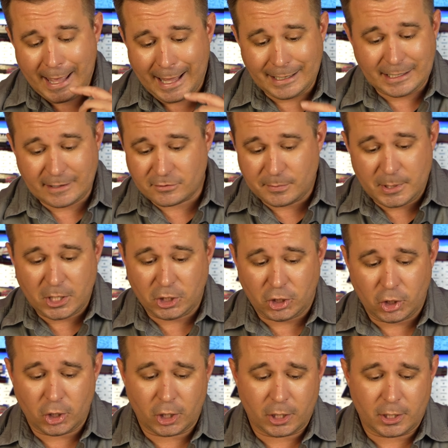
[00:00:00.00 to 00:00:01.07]
and gives me a
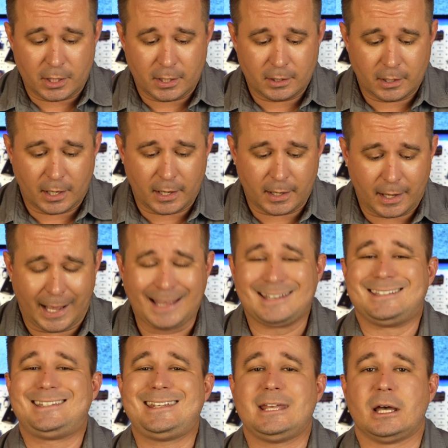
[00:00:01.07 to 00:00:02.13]
good
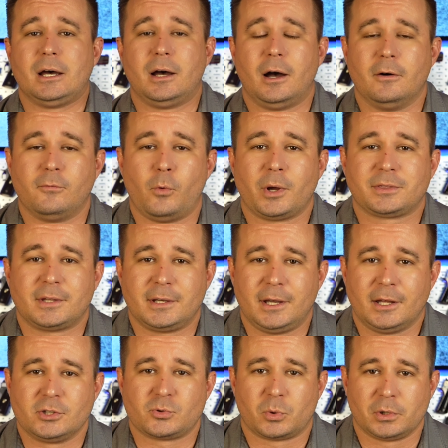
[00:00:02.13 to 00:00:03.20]
idea of what the
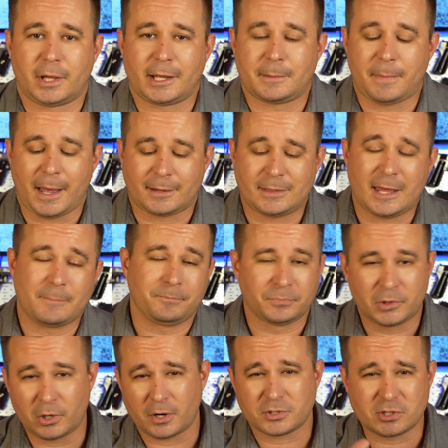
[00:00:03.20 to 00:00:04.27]
guns were like back then.
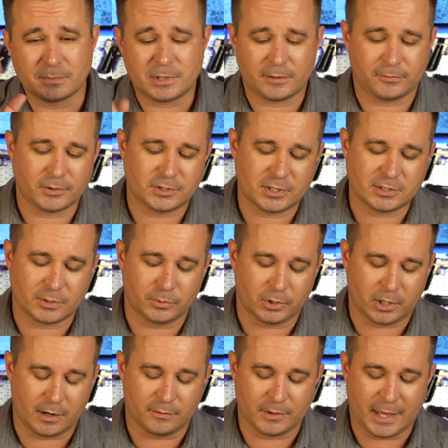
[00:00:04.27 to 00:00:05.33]
There are some differences, and we'll
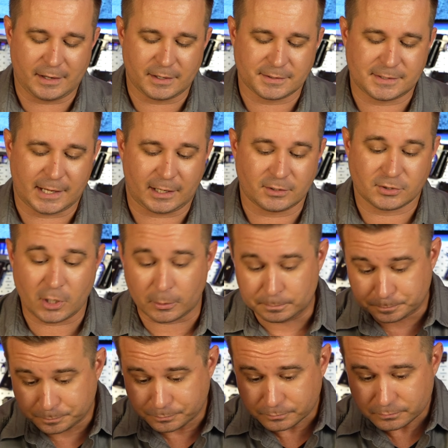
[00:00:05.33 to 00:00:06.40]
cover that in a second.
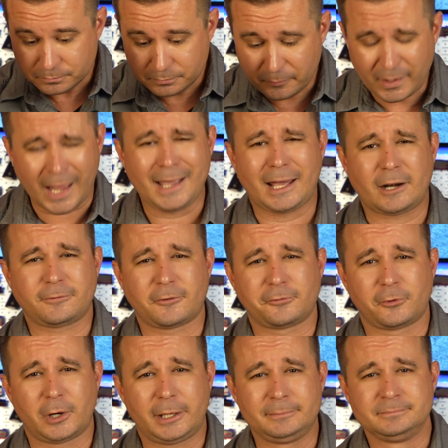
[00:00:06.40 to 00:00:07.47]
So I got it for
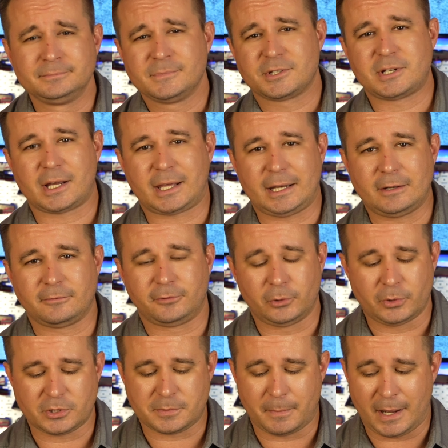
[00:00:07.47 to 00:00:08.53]
free. It's not going to
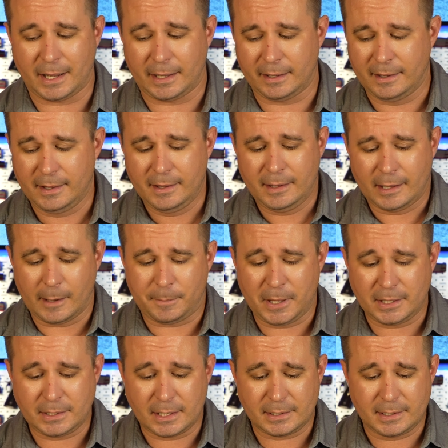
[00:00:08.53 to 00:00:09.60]
influence my
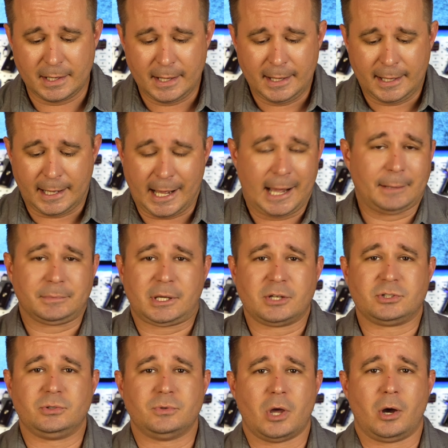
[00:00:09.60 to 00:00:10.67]
opinion,
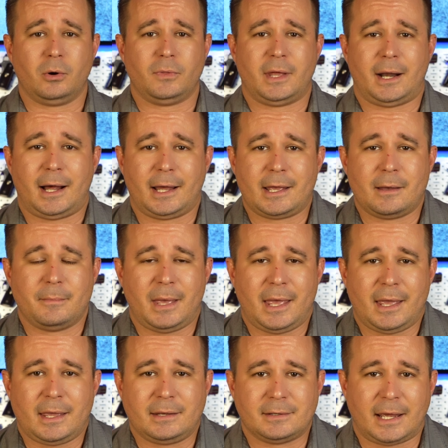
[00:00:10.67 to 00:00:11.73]
because you know that I am
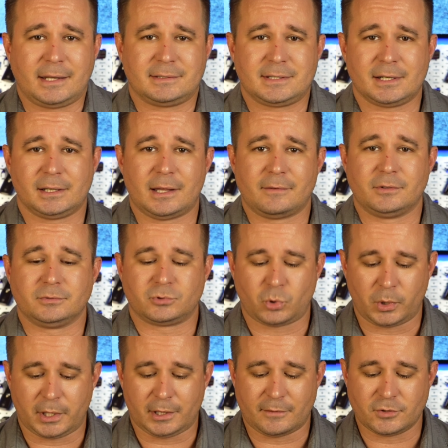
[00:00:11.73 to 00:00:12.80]
a 1911,
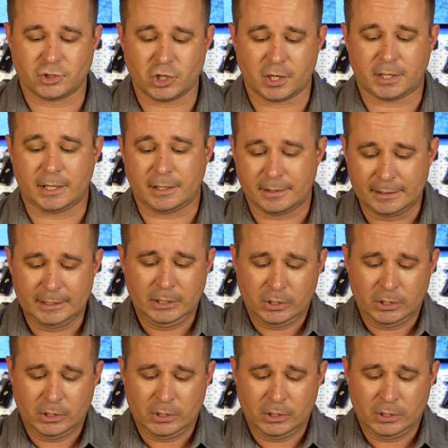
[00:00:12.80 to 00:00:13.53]
2011 junkie.